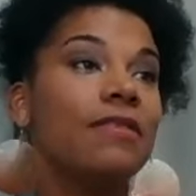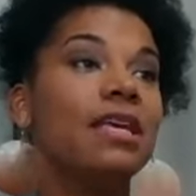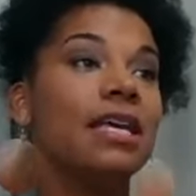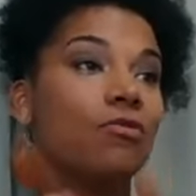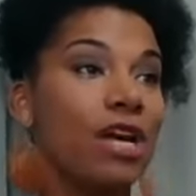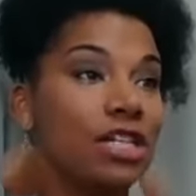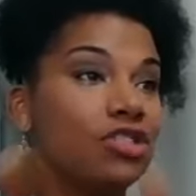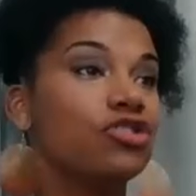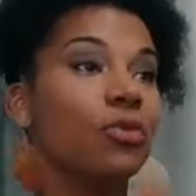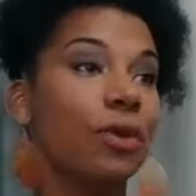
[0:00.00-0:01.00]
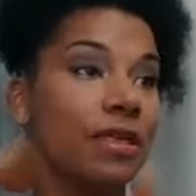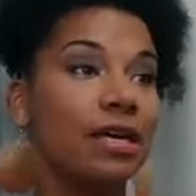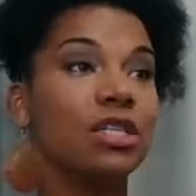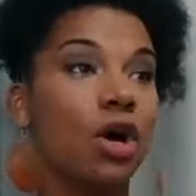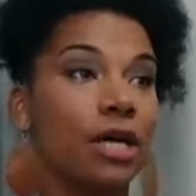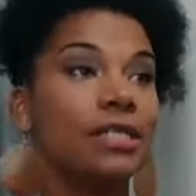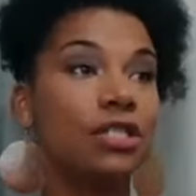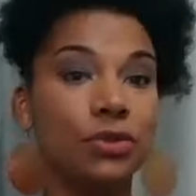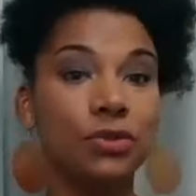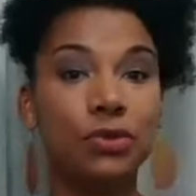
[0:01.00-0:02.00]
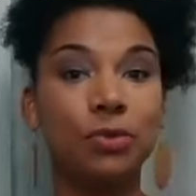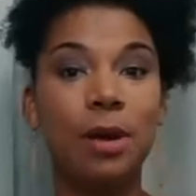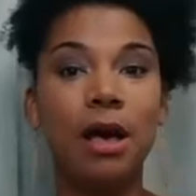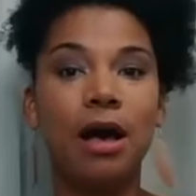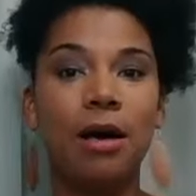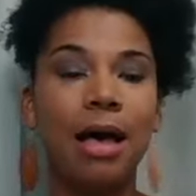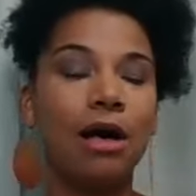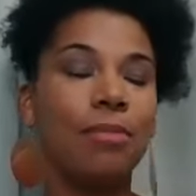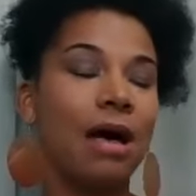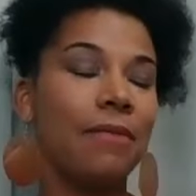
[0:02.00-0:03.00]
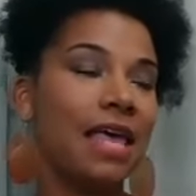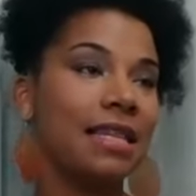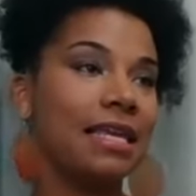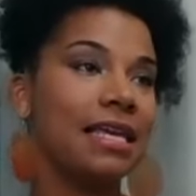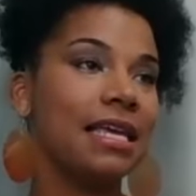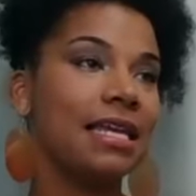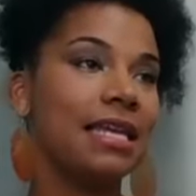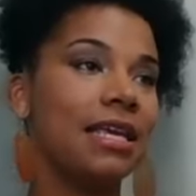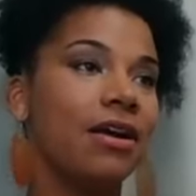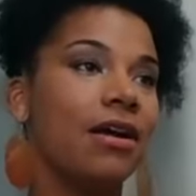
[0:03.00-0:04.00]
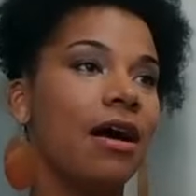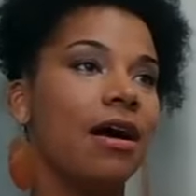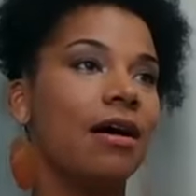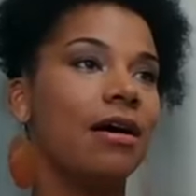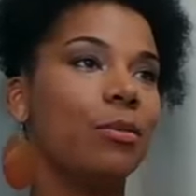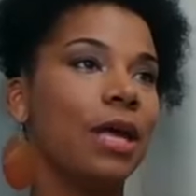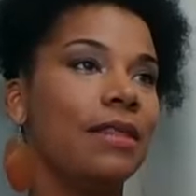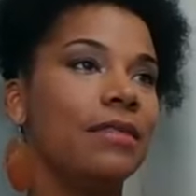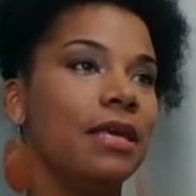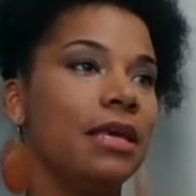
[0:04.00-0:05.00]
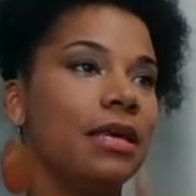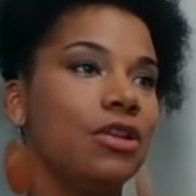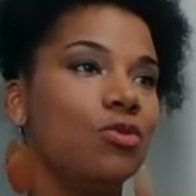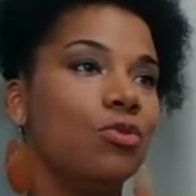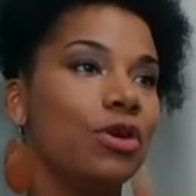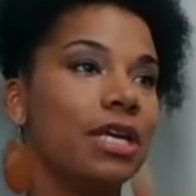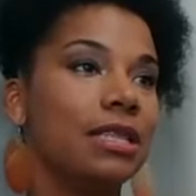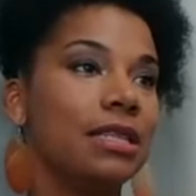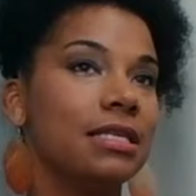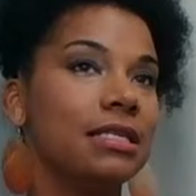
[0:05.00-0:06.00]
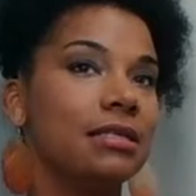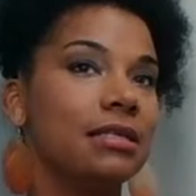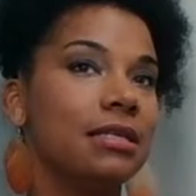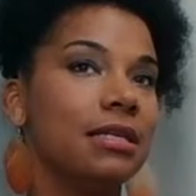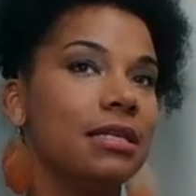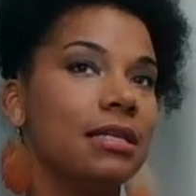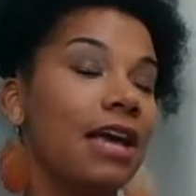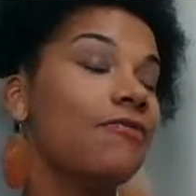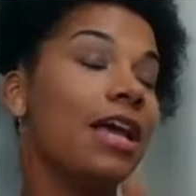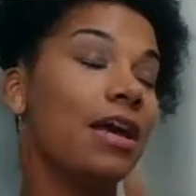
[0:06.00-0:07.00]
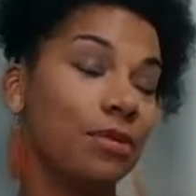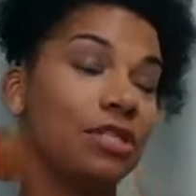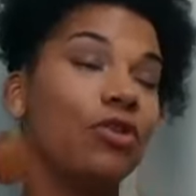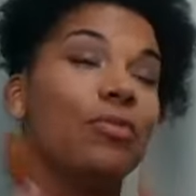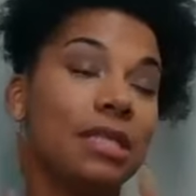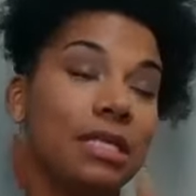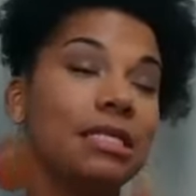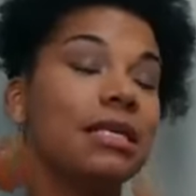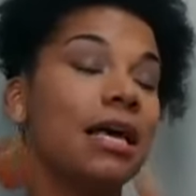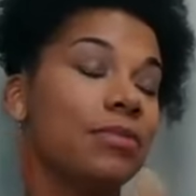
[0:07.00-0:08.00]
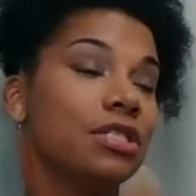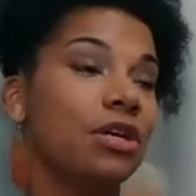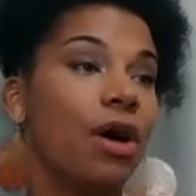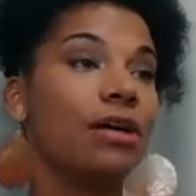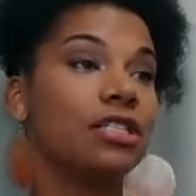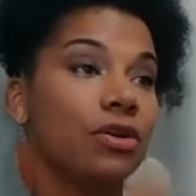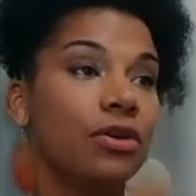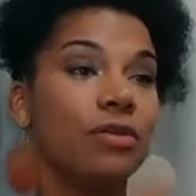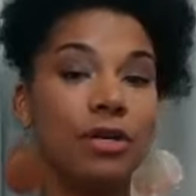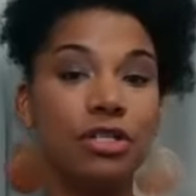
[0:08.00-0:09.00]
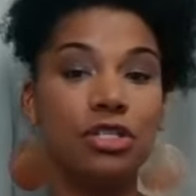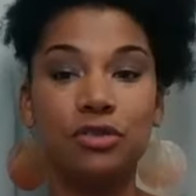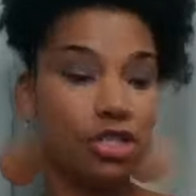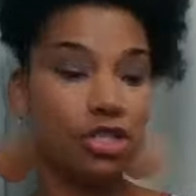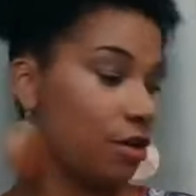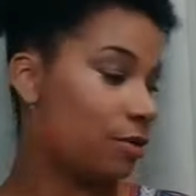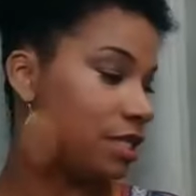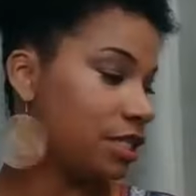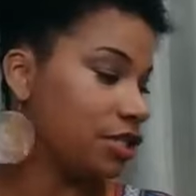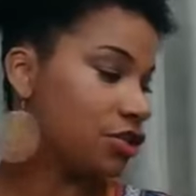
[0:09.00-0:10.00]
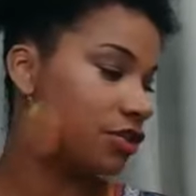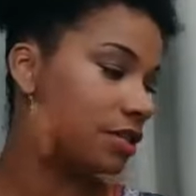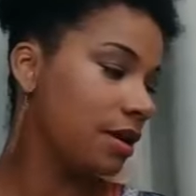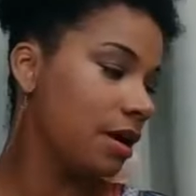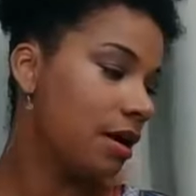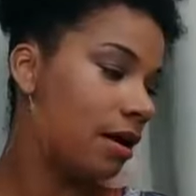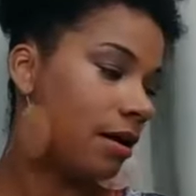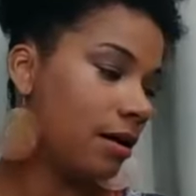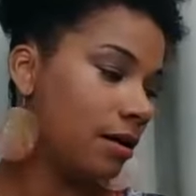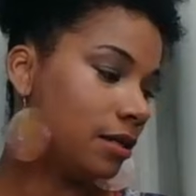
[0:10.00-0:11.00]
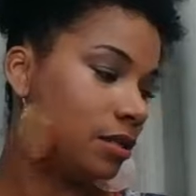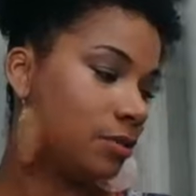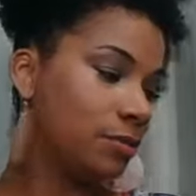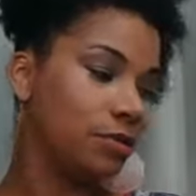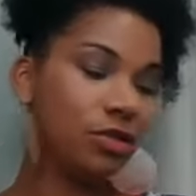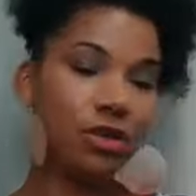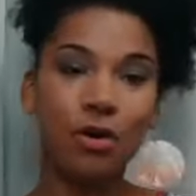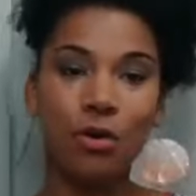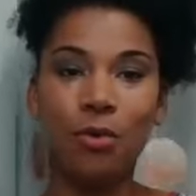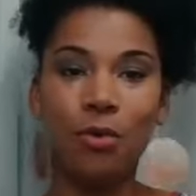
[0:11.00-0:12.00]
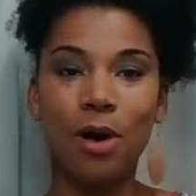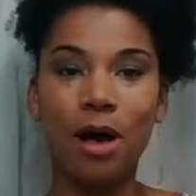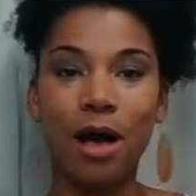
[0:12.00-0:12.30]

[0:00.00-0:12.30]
then register with us on Zoom. I'll pop that link in here, and then you will get every episode, but this episode also emailed to you to share with teachers. So